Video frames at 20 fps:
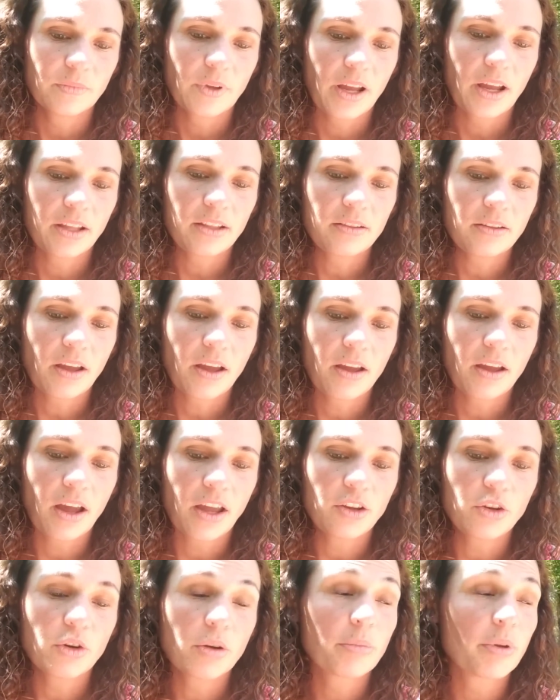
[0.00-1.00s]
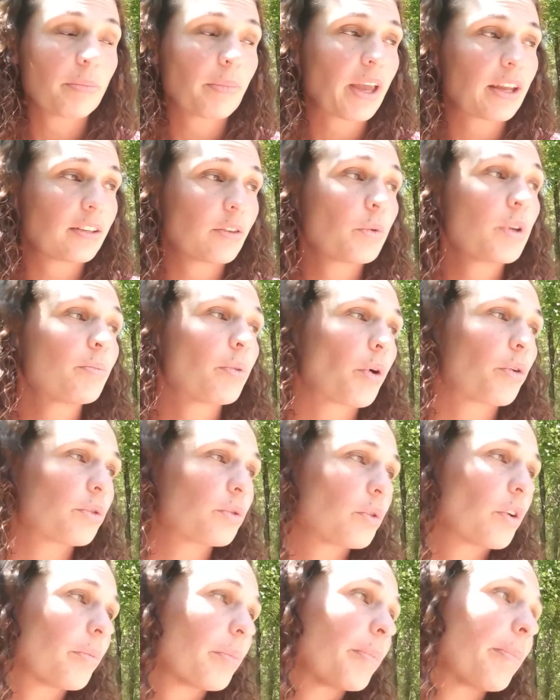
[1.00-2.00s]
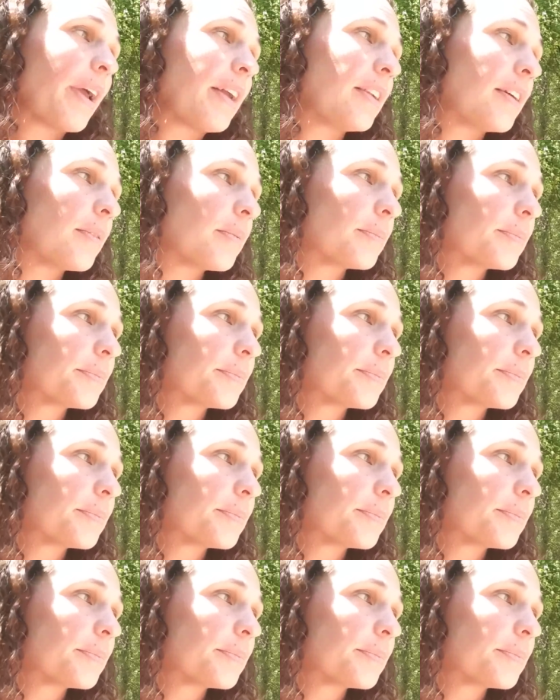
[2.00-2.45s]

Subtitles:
I grew up in Magna. We both grew up in Magna.